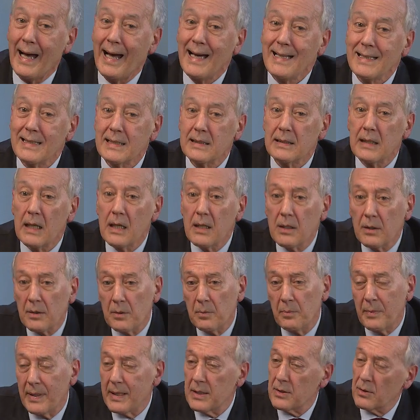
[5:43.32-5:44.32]
I
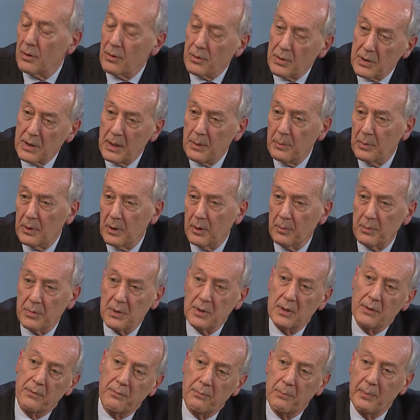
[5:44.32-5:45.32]
start based on
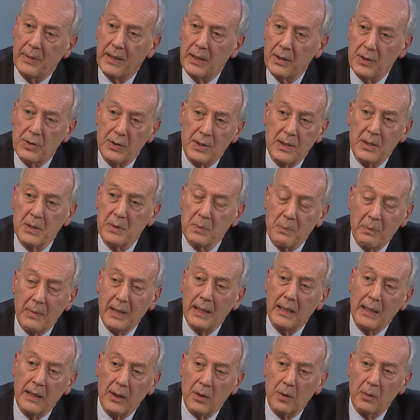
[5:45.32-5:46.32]
symptoms. If mm. patients
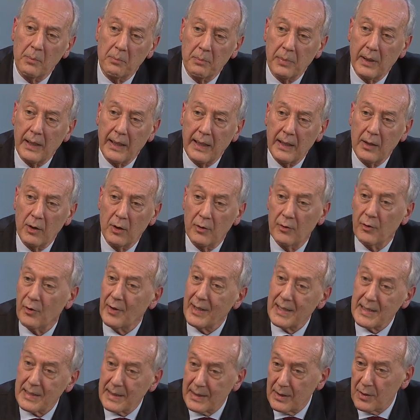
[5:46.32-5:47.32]
mainly complain of
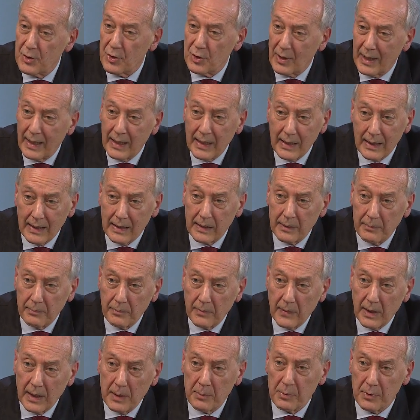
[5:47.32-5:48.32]
rest angina, mm
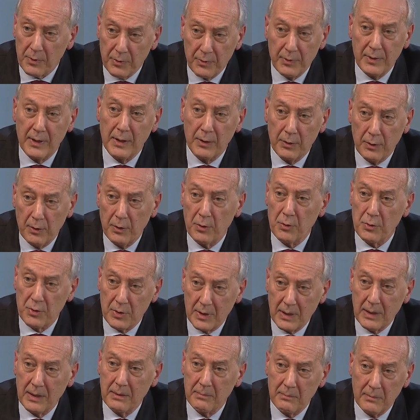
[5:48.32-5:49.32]
-hmm. I mm-hmm. prefer to
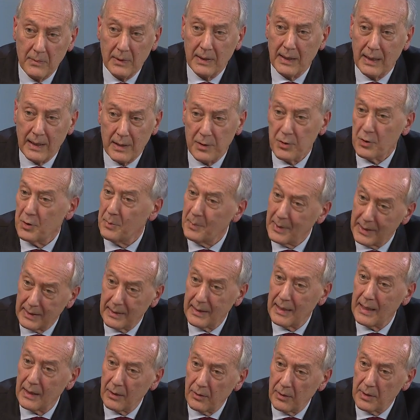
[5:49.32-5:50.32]
use calcium
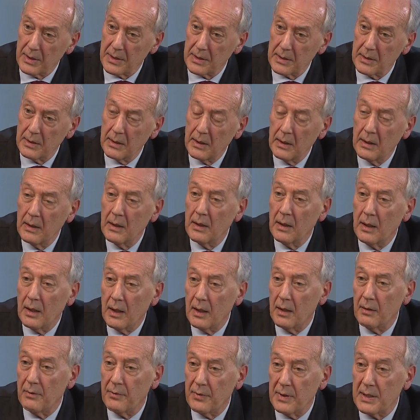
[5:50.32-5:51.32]
antagonist, yes.
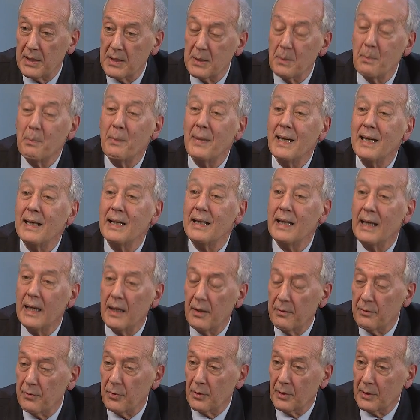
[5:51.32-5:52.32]
yeah. if it's mainly
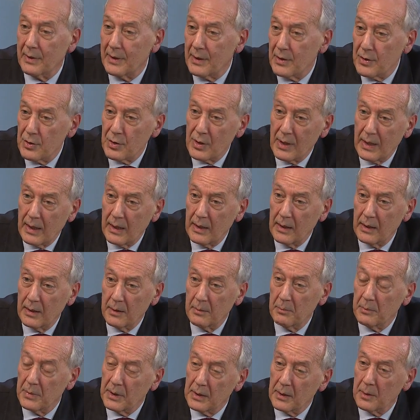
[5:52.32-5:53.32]
effort angina
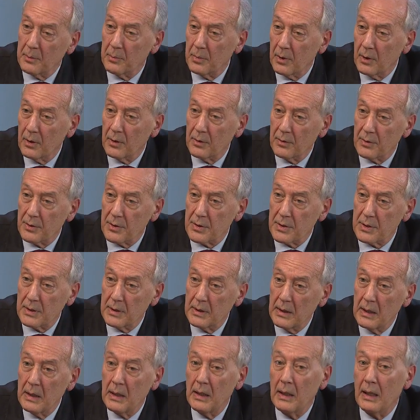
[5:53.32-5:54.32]
beta blockers.
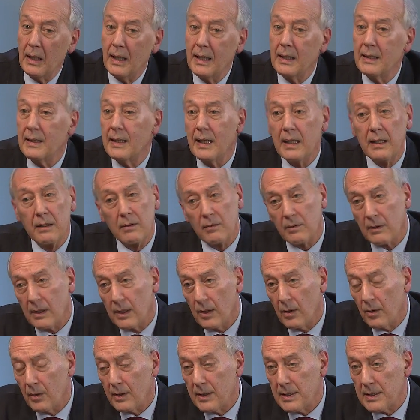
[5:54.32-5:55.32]
Yes. And then
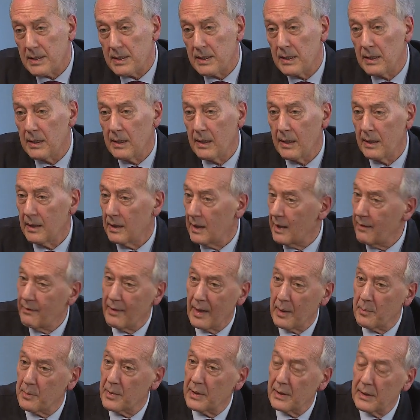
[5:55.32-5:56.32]
ranolazine and
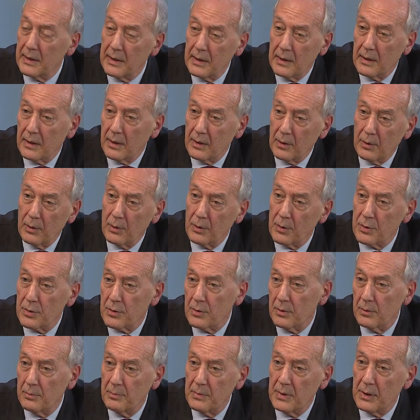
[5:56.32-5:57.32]
ivabradine can
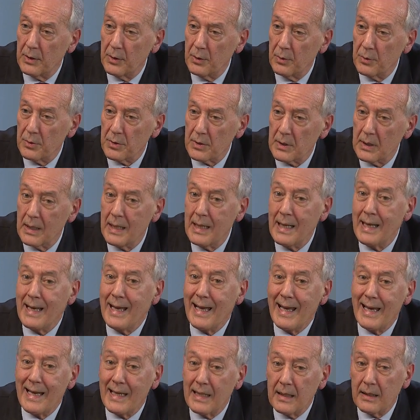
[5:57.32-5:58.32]
also be used.
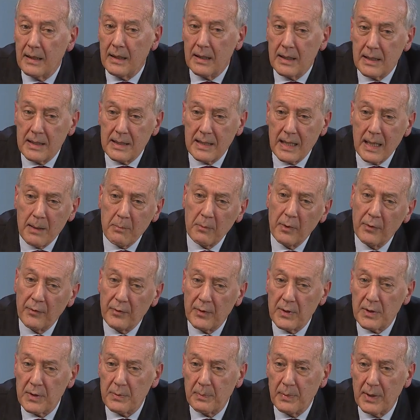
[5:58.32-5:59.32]
Right. And in some
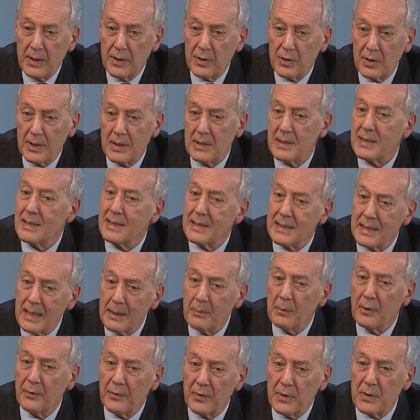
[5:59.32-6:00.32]
of these patients,
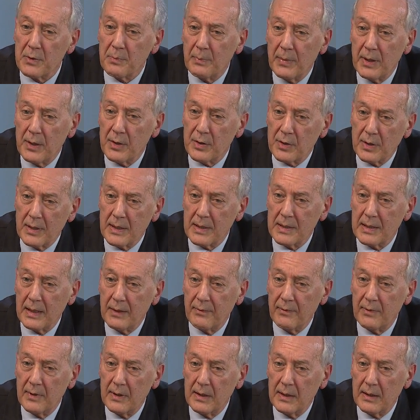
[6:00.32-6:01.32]
some of these patients
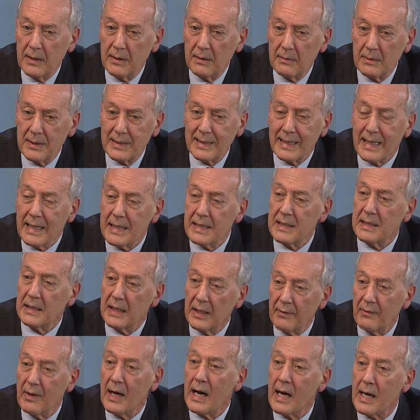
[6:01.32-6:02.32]
have the
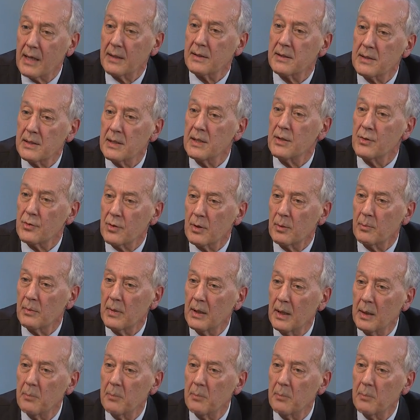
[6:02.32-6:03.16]
sensitive heart syndrome.